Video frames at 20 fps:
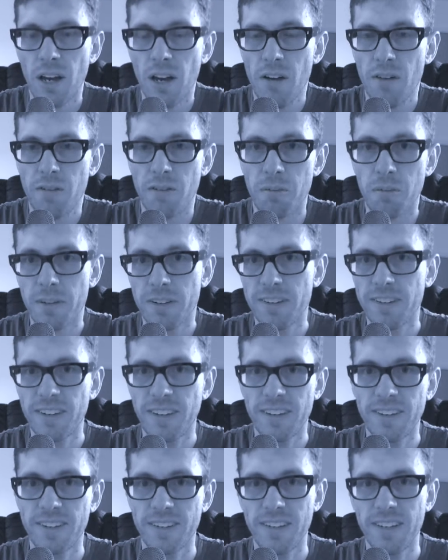from
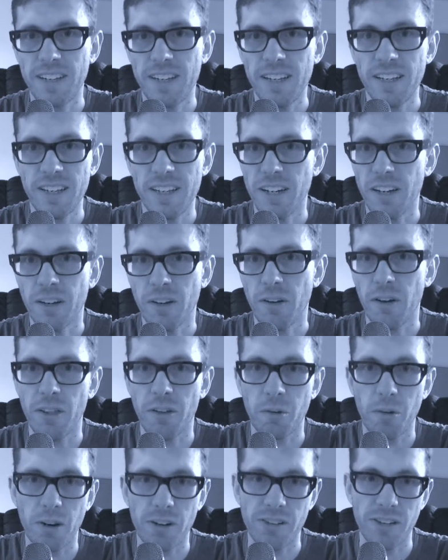necessity,
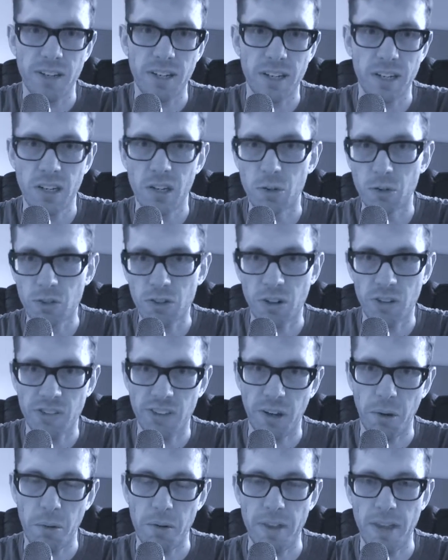otherwise I'd lose
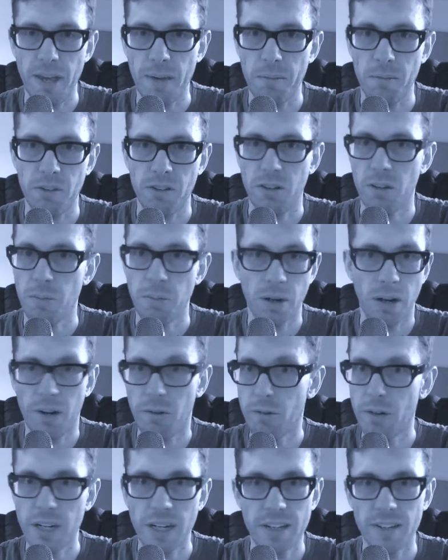contact with them. But
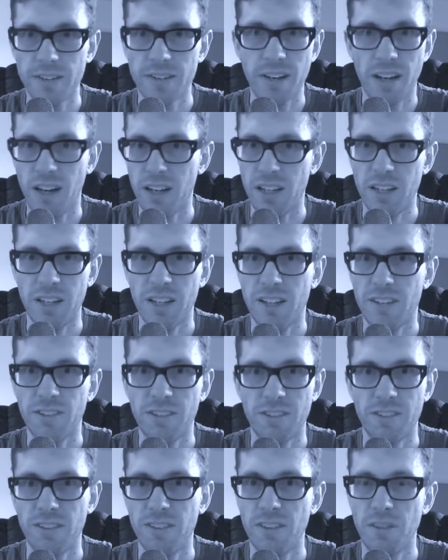
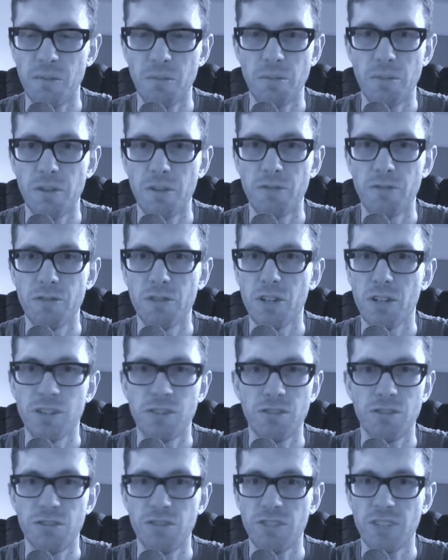just the
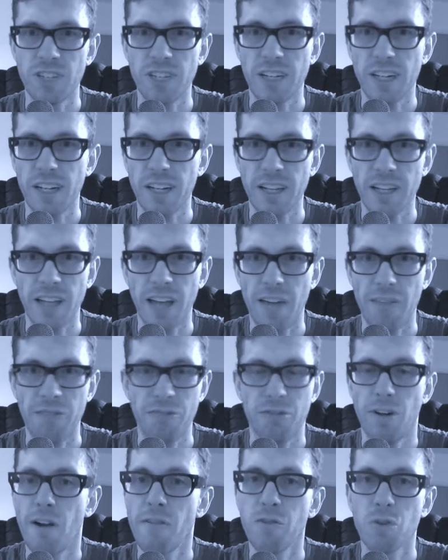virtue signalling
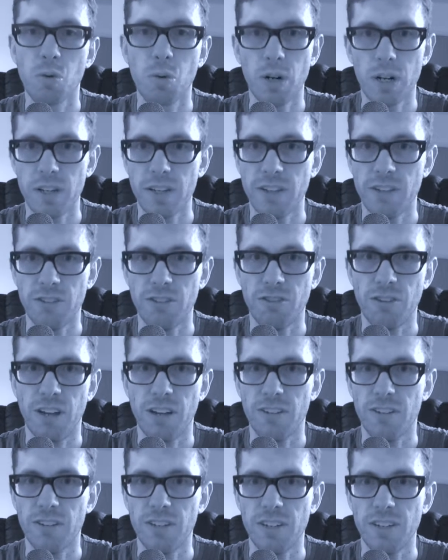after every one of these
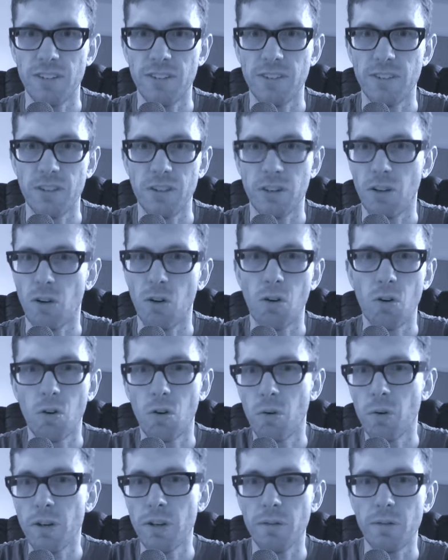tragedies that,
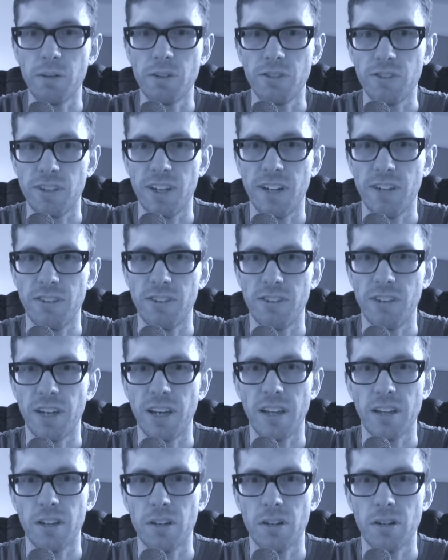we stand
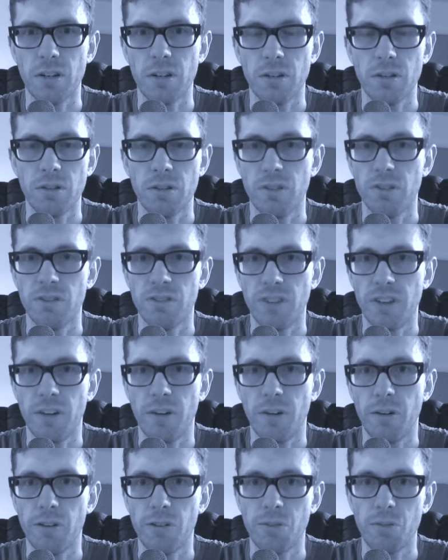together, the
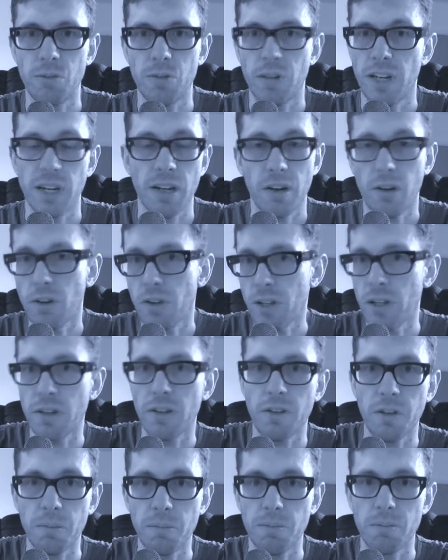terrorists will, and
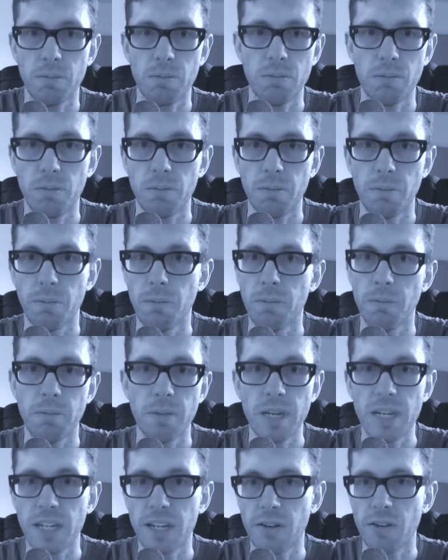the
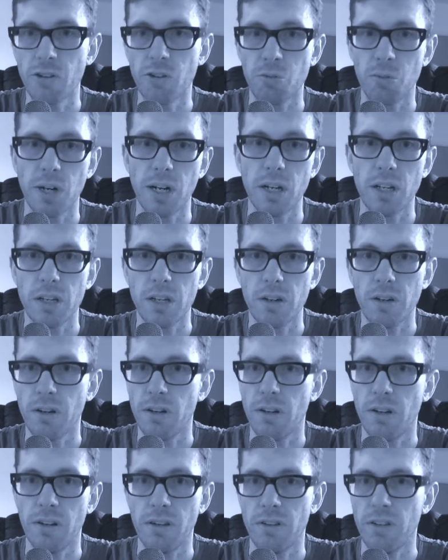media as well.
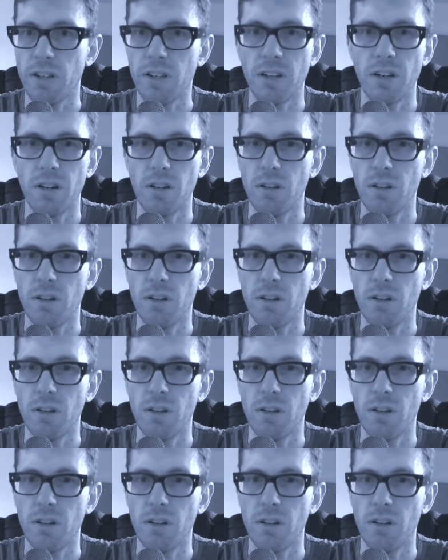I think,